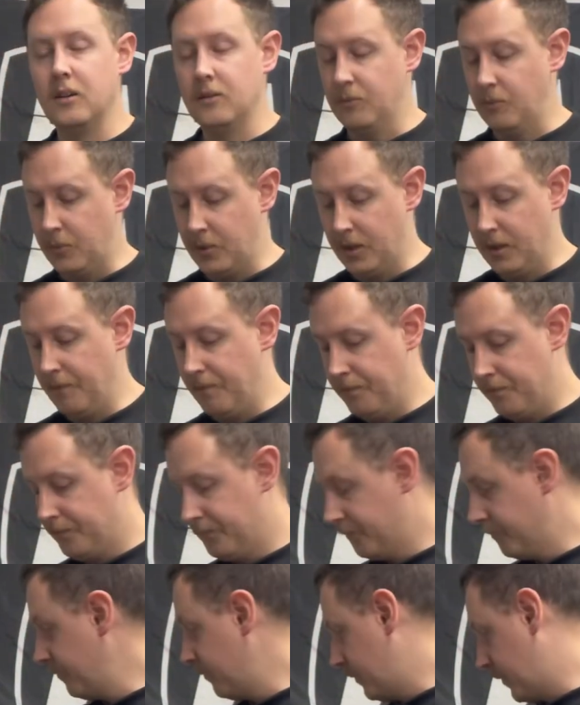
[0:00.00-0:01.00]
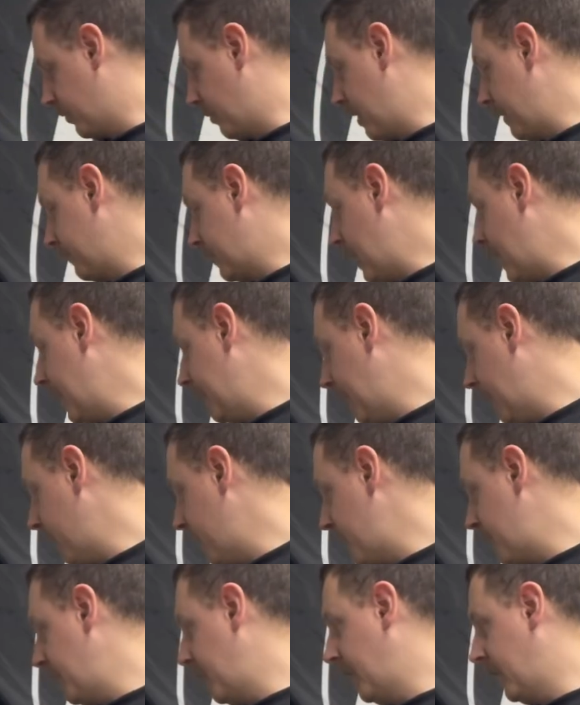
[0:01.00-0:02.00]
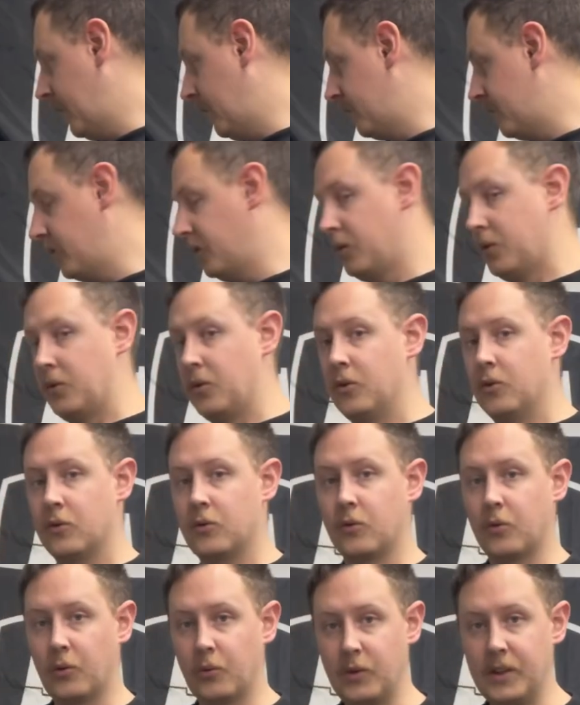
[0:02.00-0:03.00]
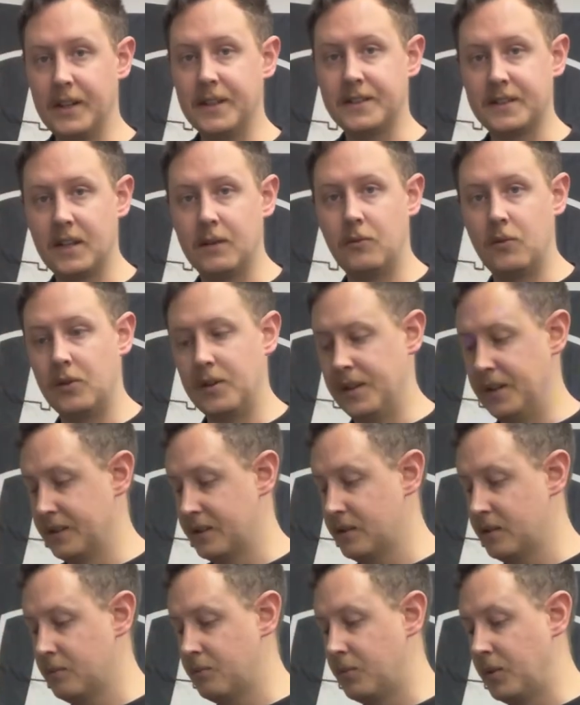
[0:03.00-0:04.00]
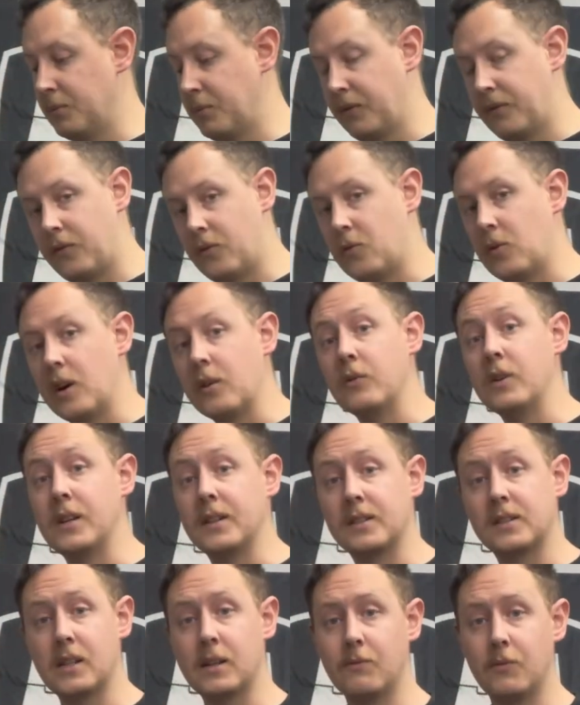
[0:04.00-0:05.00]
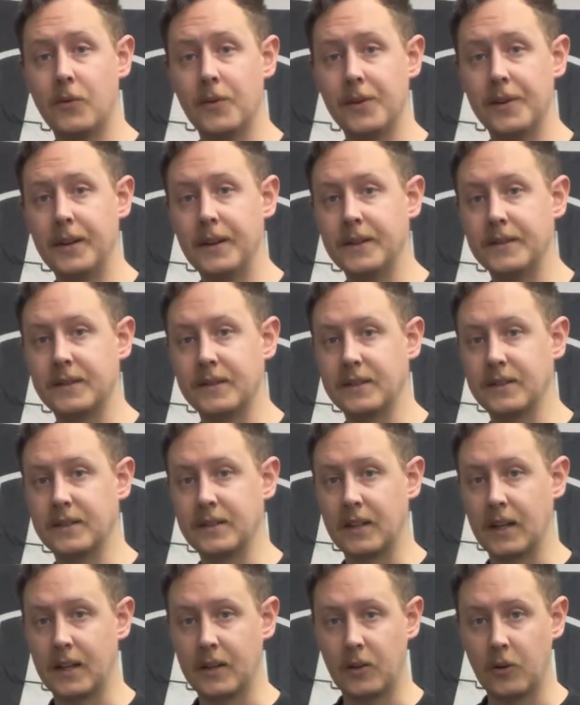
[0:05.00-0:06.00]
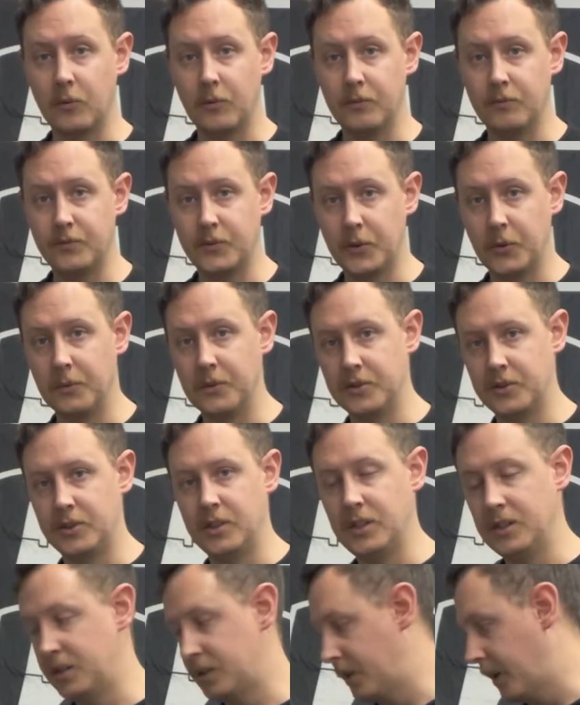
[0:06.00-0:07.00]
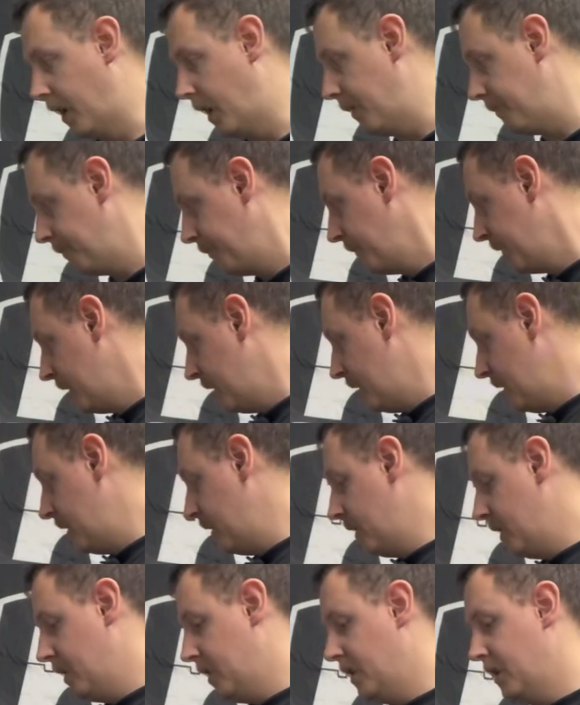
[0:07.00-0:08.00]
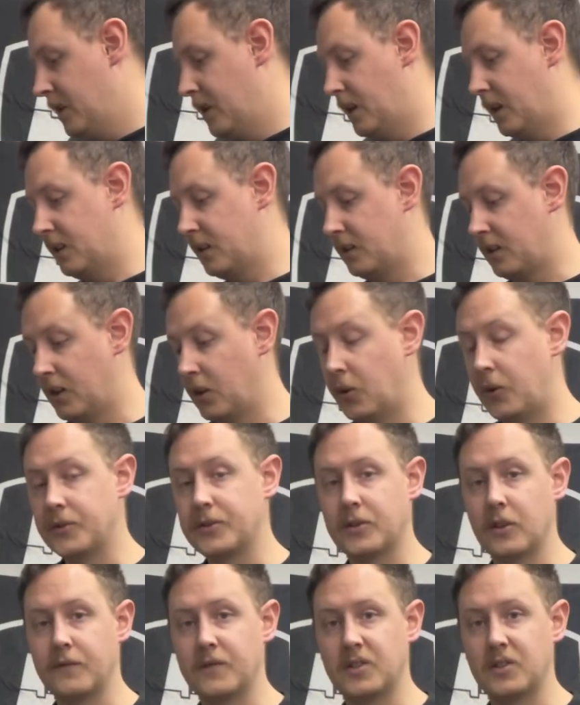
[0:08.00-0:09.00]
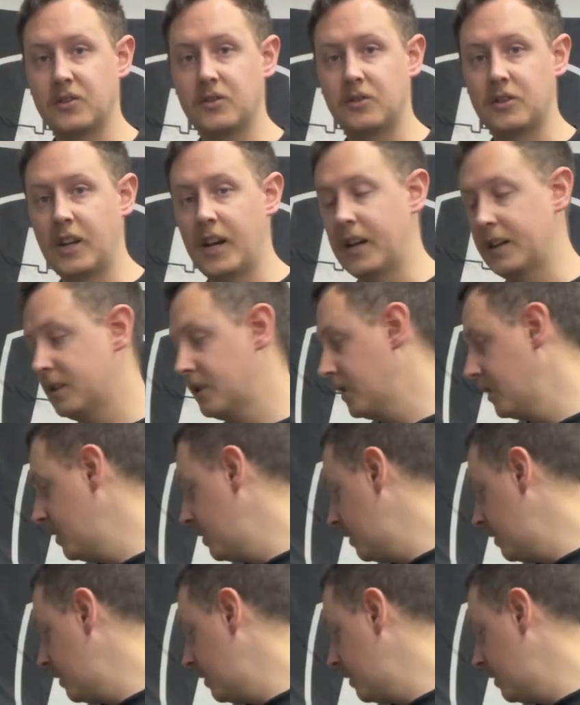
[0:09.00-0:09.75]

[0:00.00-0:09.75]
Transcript: But so I've got everything to reassemble this. But before I reassemble this, it's got to go to a machine shop, get all surfaces checked.